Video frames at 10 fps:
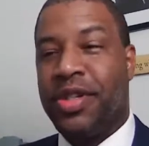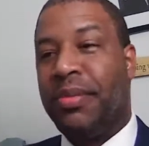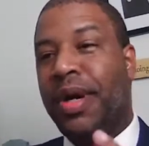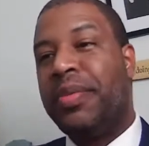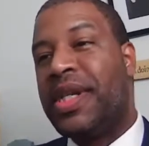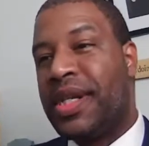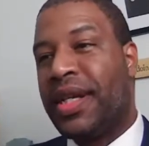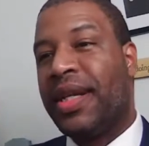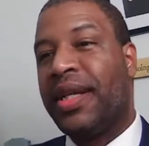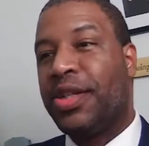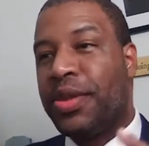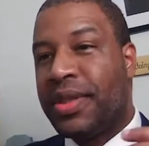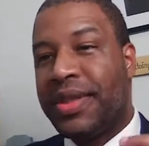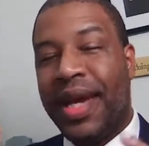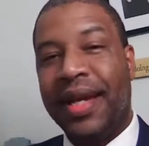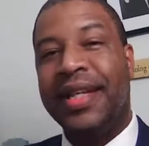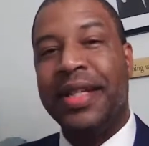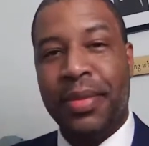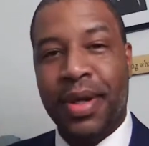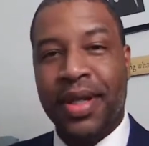So Mom is saying that I shouldn't tell
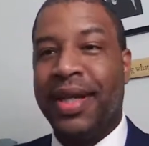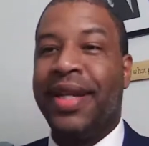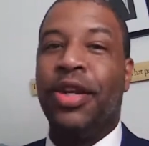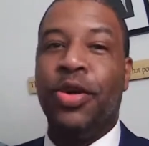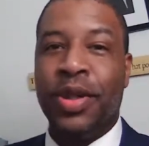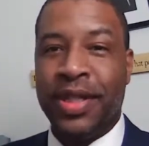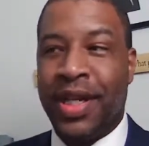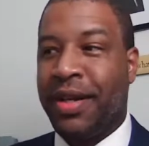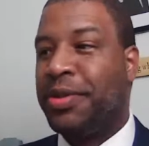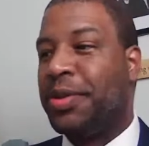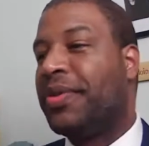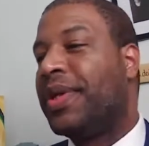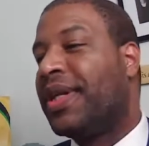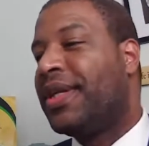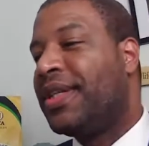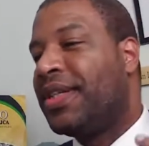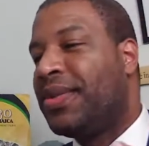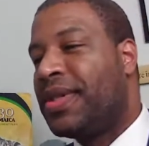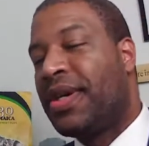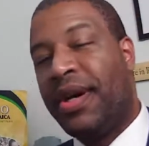anybody that I don't eat jackfruit. What I need to do
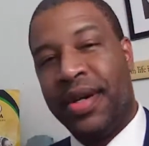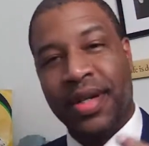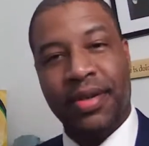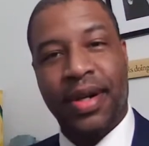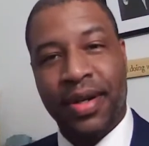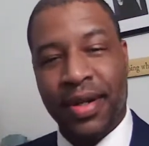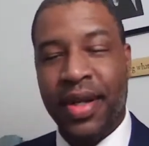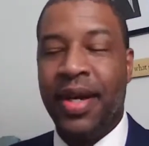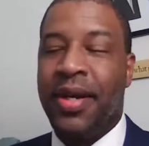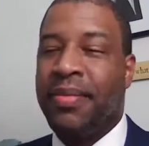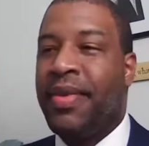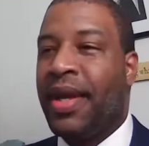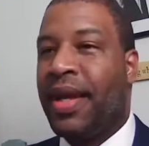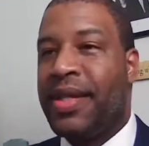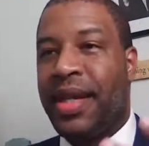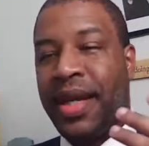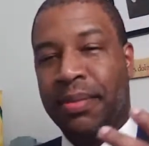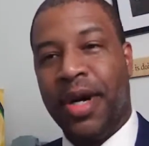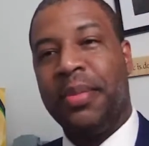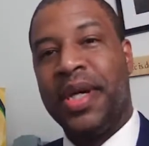is correct the record and say that
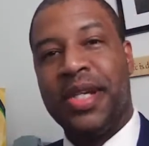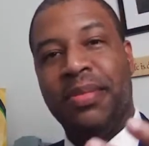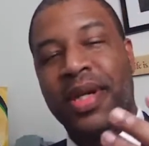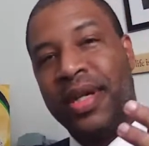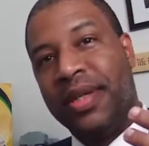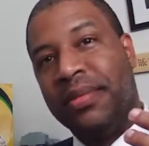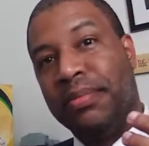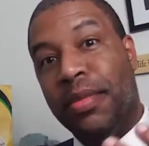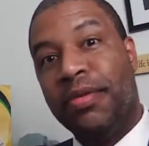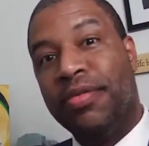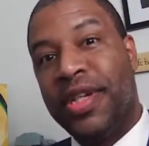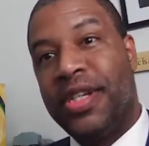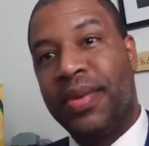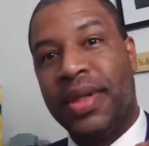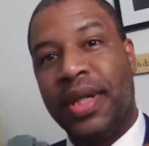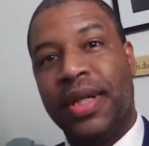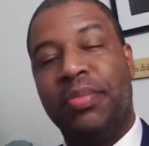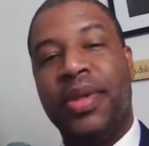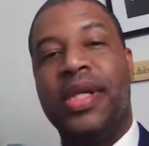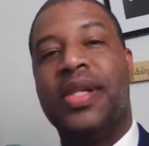Mom has made muffins with little
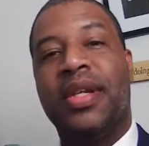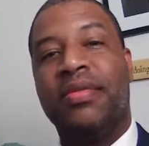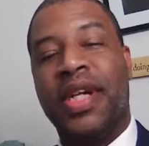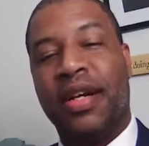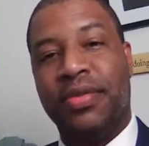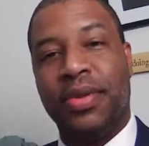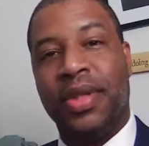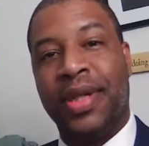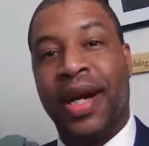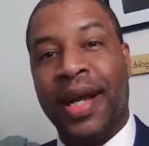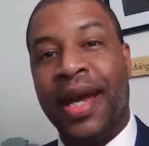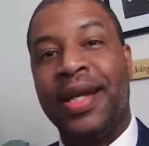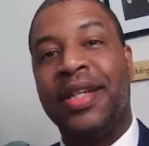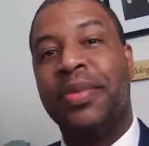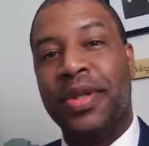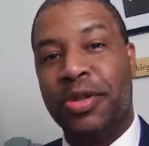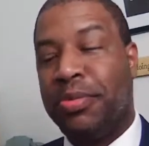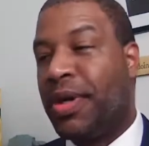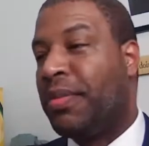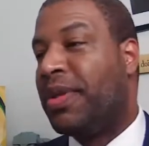pieces of jackfruit in there, and I ate it with no
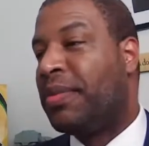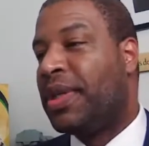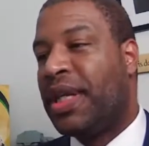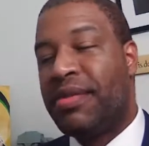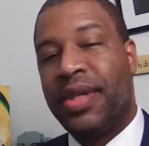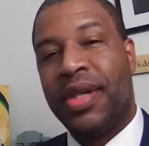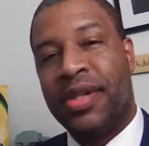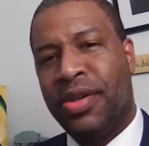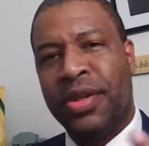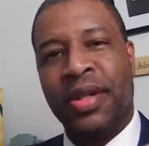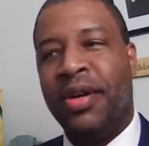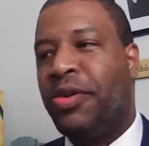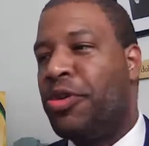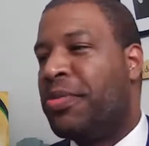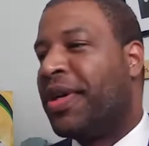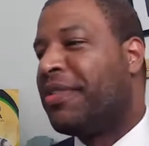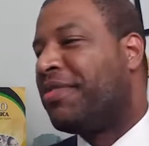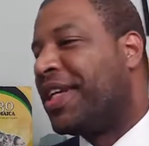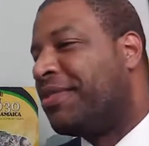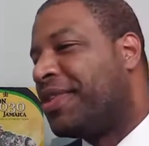problem. It gives it a certain aroma and
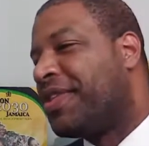flavor.